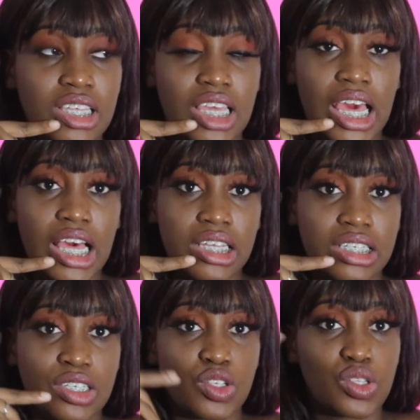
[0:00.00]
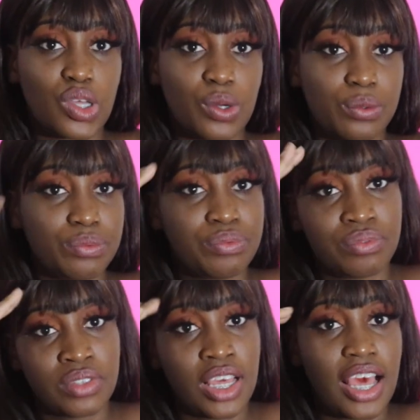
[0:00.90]
Yeah, so
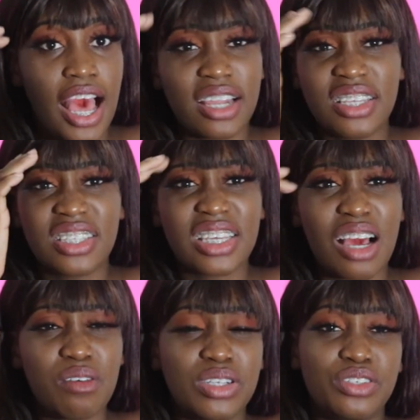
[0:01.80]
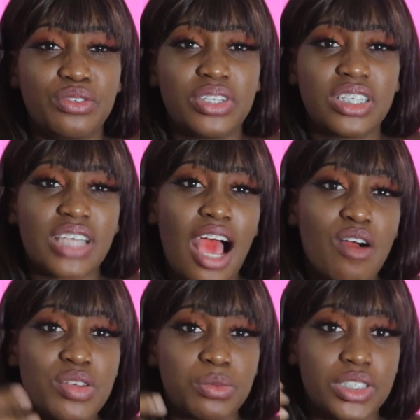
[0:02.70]
I didn't think I would do this. I
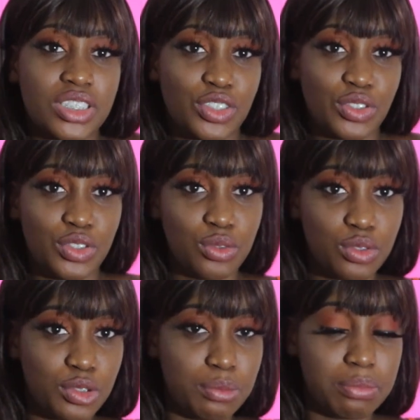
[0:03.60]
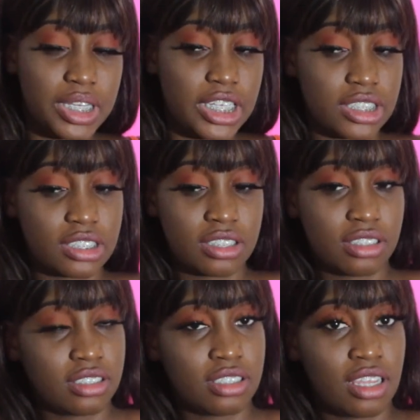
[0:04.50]
always wanted to do YouTube, but
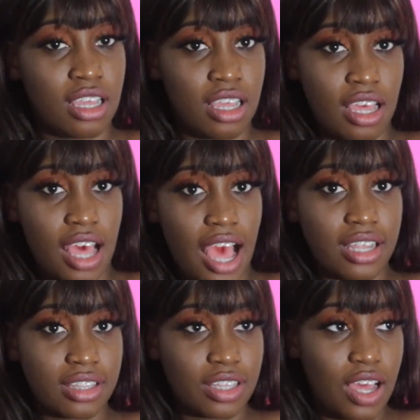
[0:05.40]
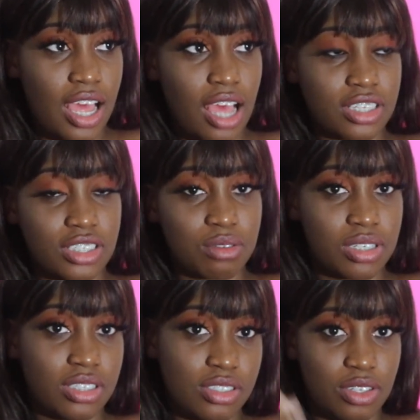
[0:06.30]
I thought I just
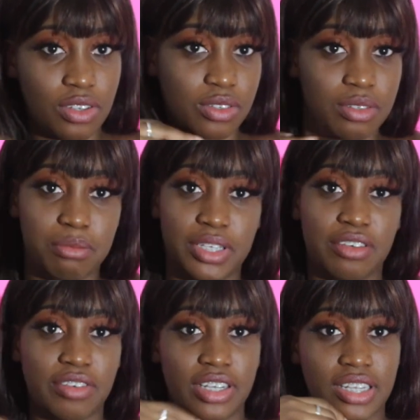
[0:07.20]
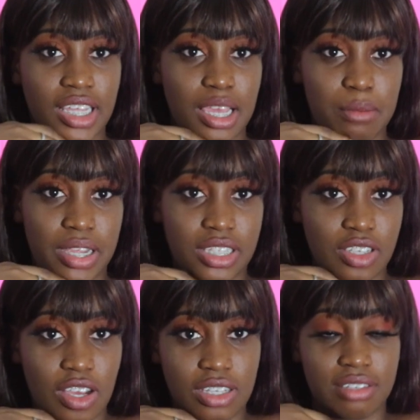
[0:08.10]
wanted to, you know, be in front of the camera and
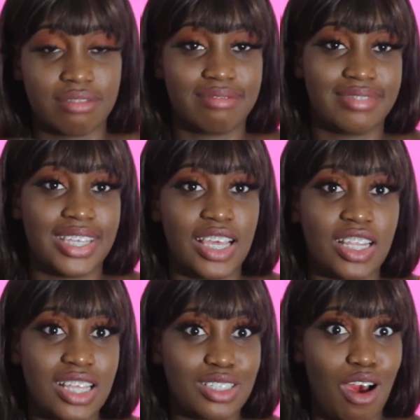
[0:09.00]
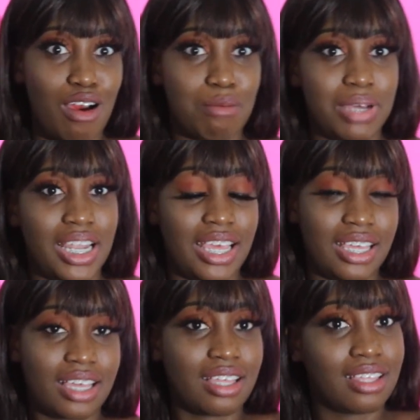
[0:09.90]
talk. Not talk, but
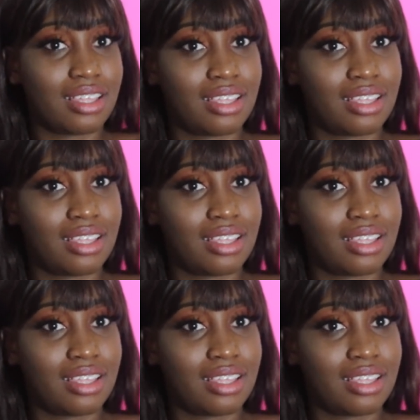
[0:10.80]
like